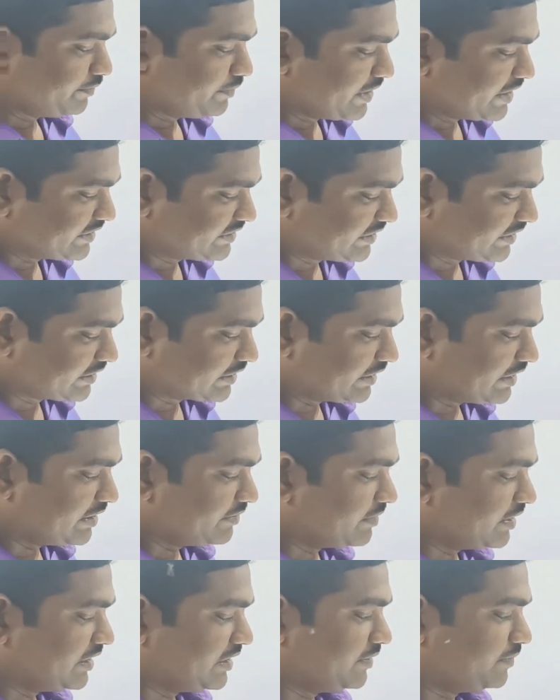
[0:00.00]
basic
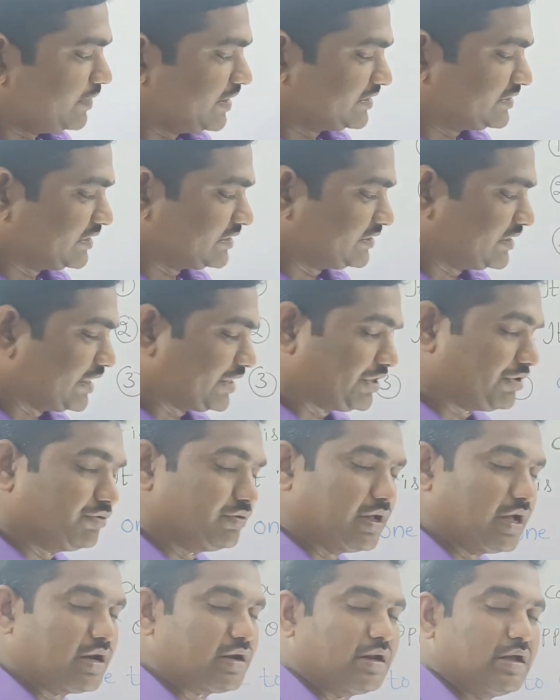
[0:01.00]
demultiplexer
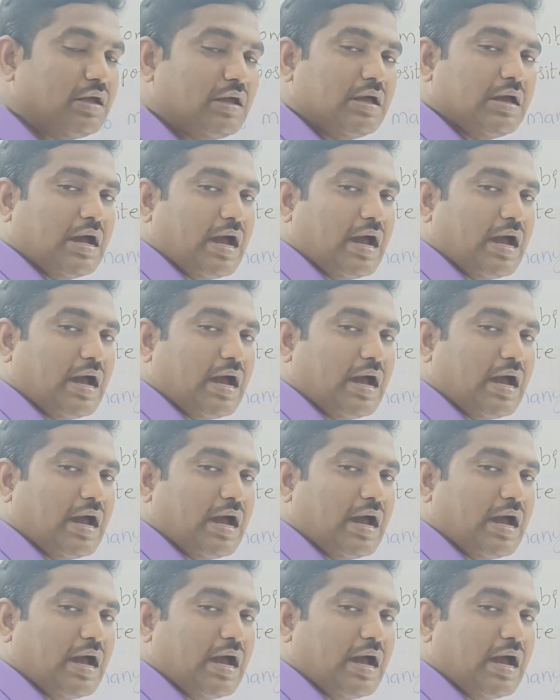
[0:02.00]
circuit or